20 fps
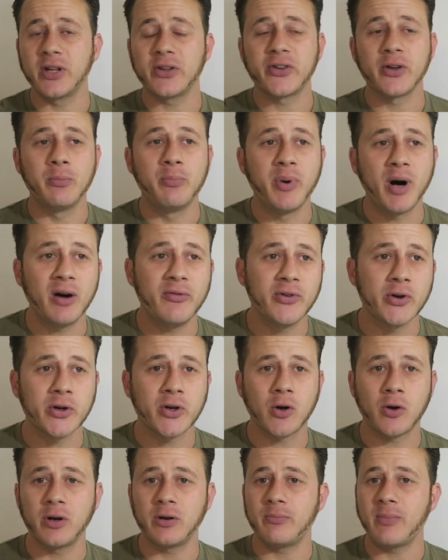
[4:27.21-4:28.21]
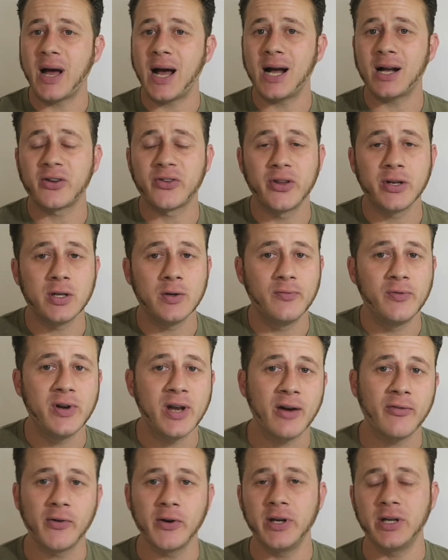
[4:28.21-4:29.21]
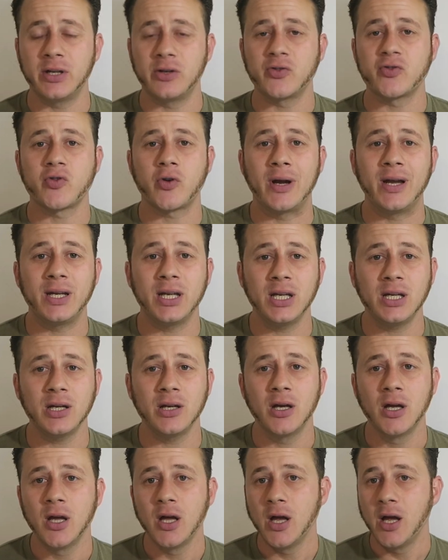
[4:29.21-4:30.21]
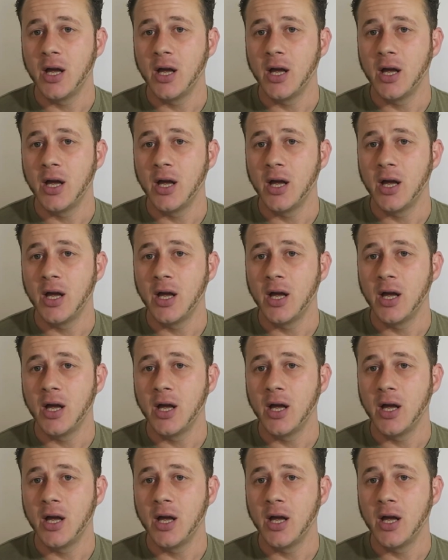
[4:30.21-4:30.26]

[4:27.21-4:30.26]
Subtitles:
that's above your current max that you've never hit in training,